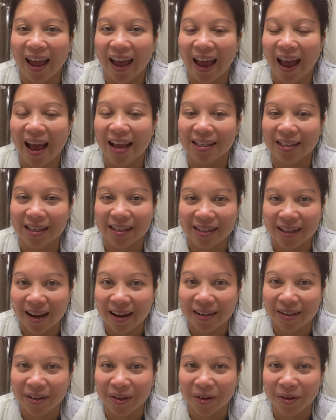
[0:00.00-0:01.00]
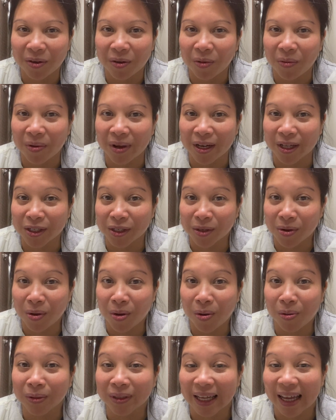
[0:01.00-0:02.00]
As a side note, when it's
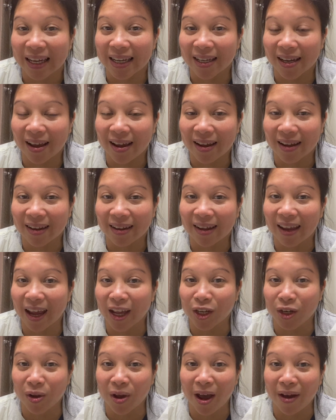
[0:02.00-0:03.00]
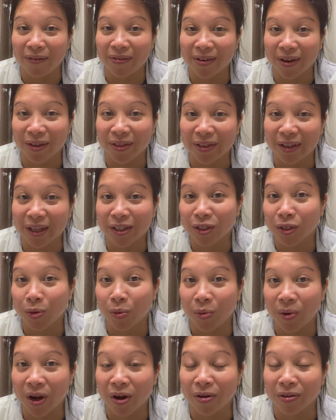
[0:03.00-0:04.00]
cold at night and you have nothing to
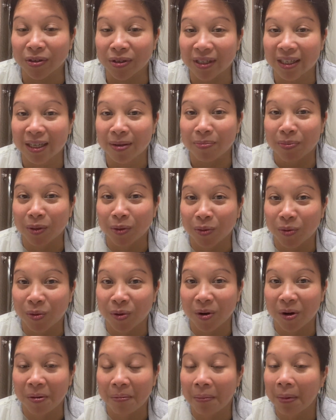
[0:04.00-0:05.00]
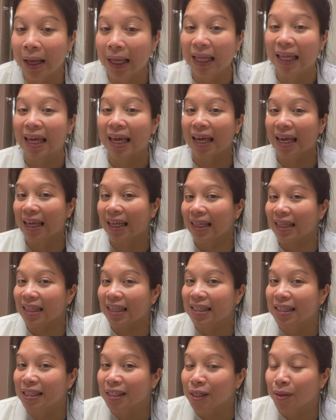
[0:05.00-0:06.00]
wear to keep you warm,
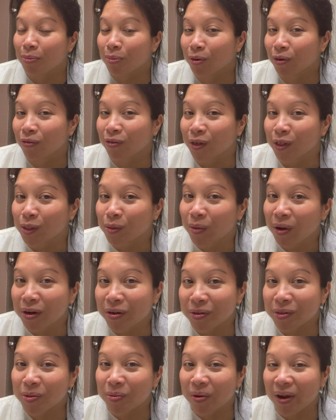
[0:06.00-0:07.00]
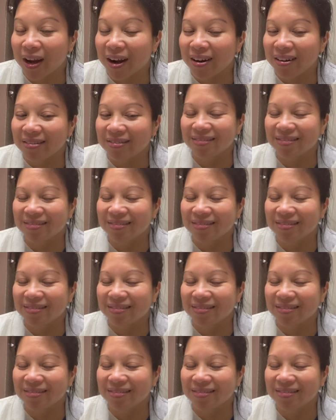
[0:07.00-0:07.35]
this is a perfect sweater to wear.